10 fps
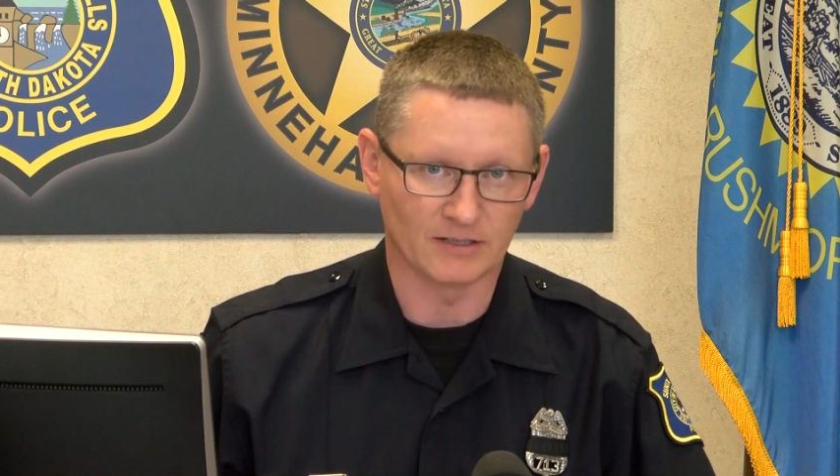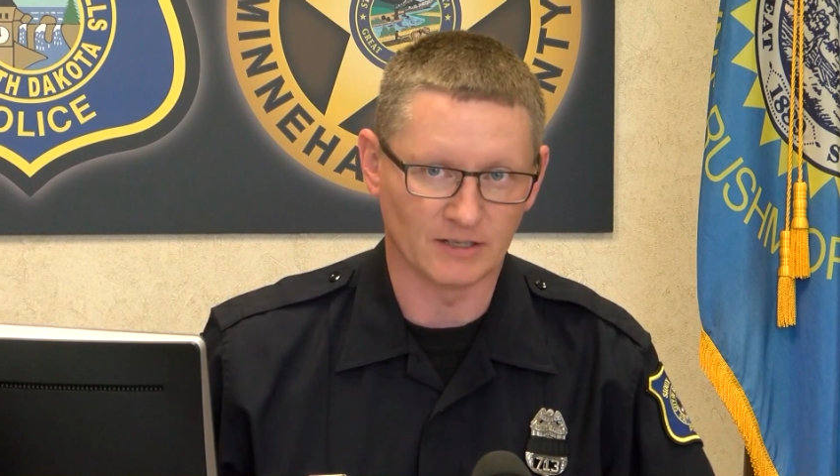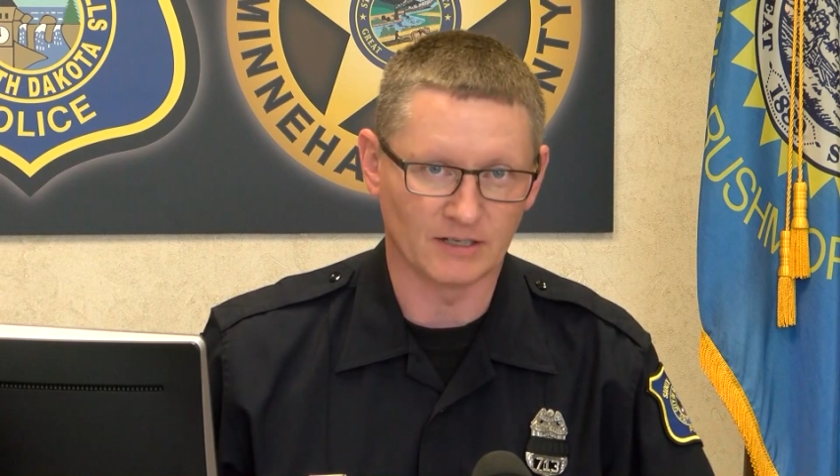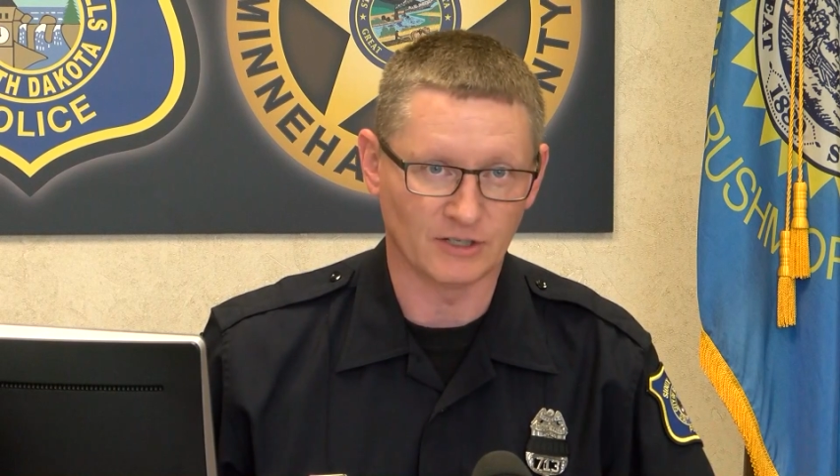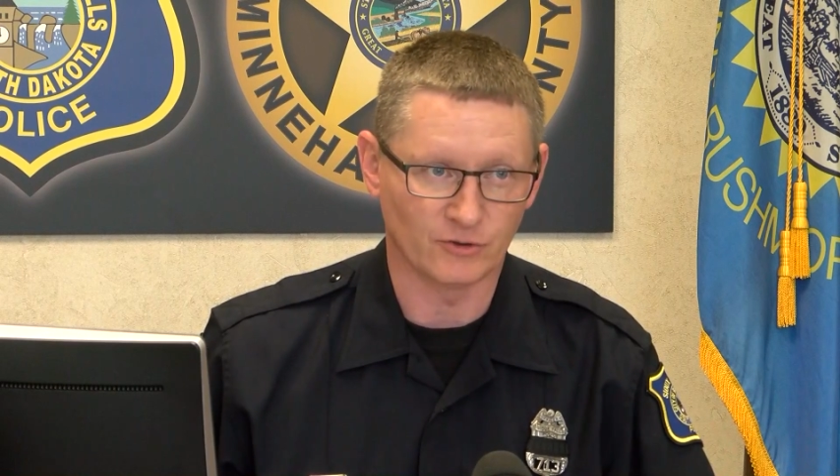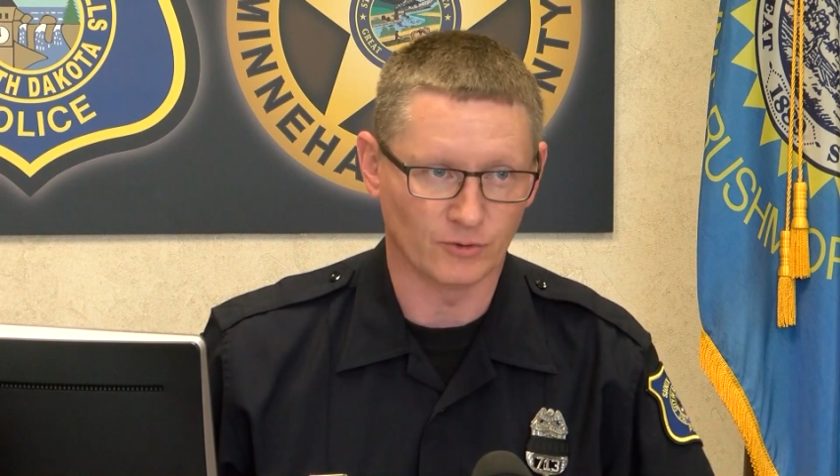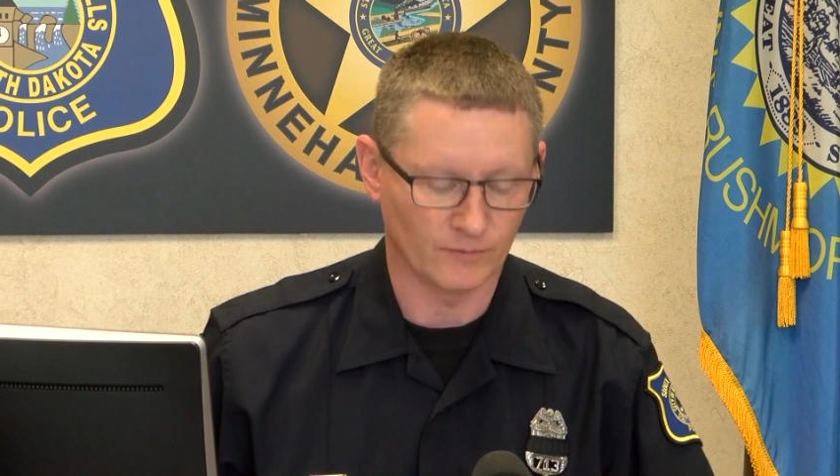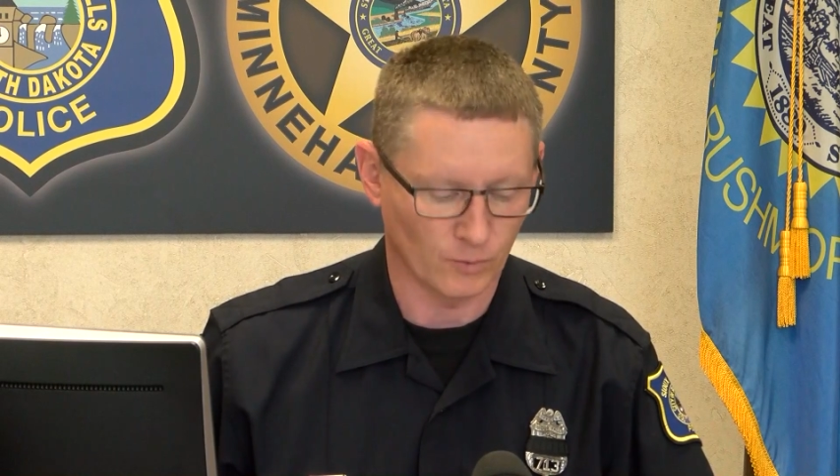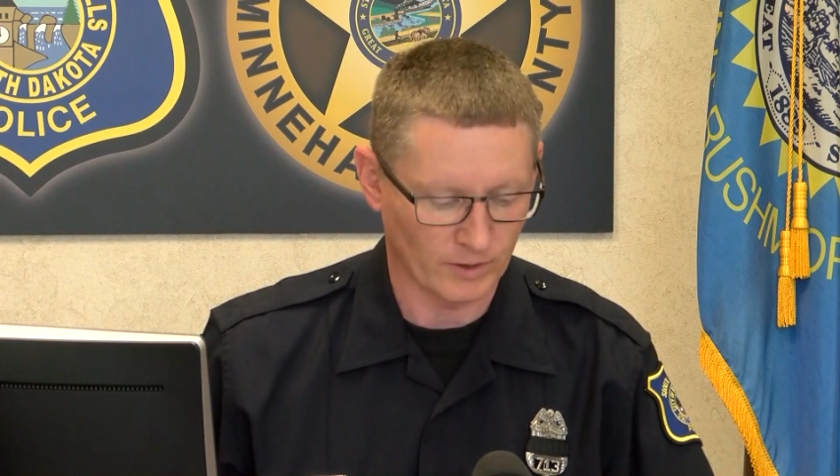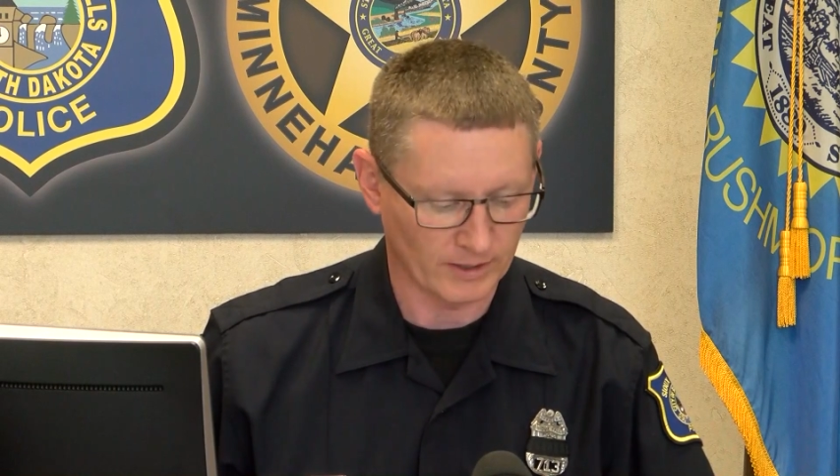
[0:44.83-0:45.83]
and then he drove
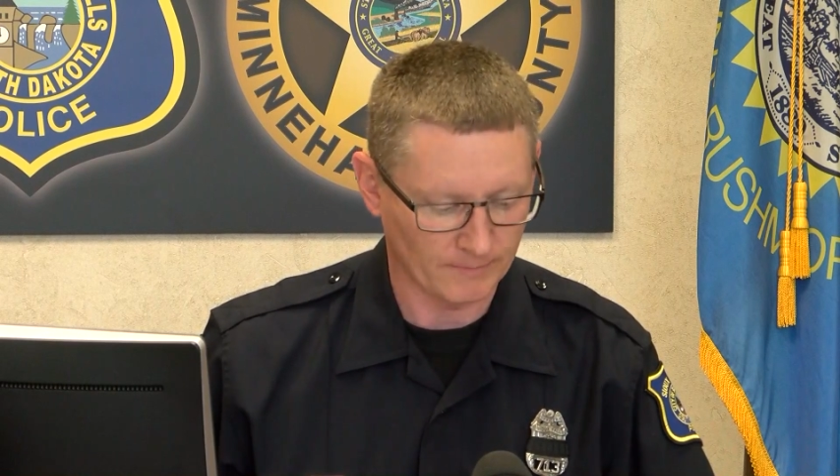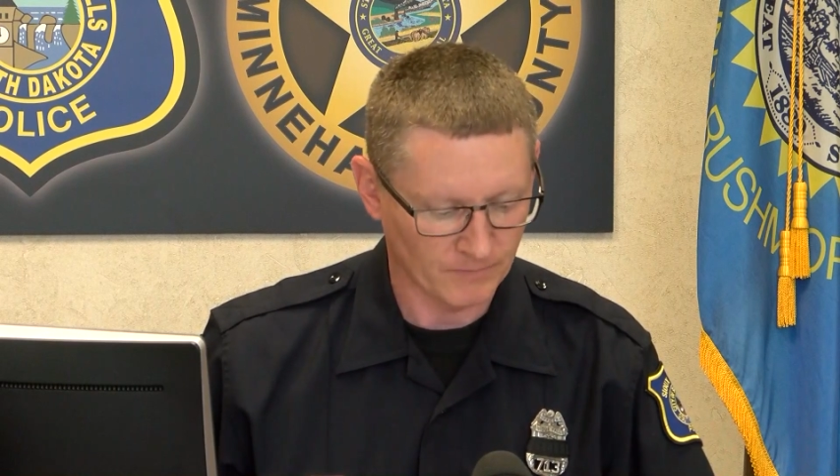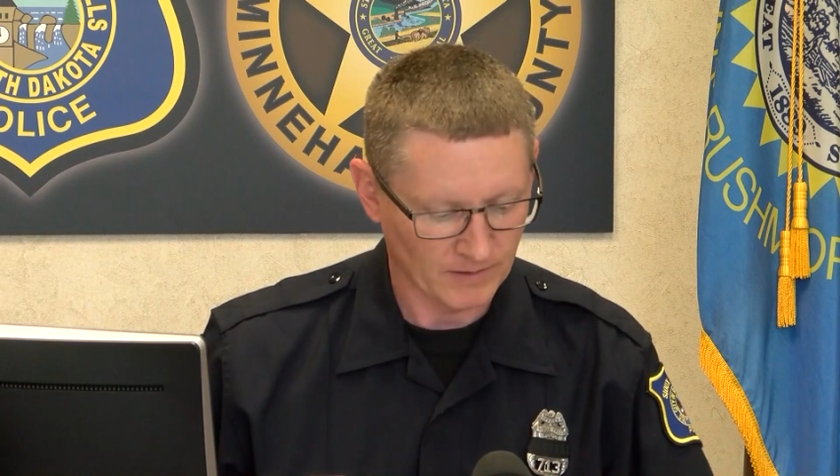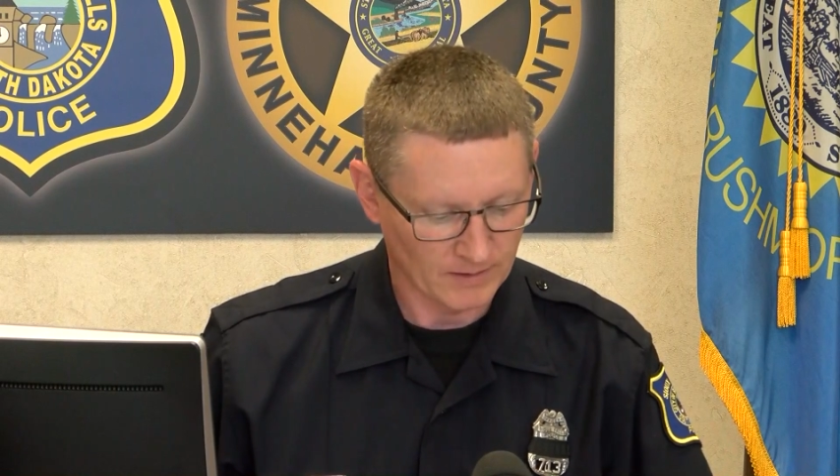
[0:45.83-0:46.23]
away.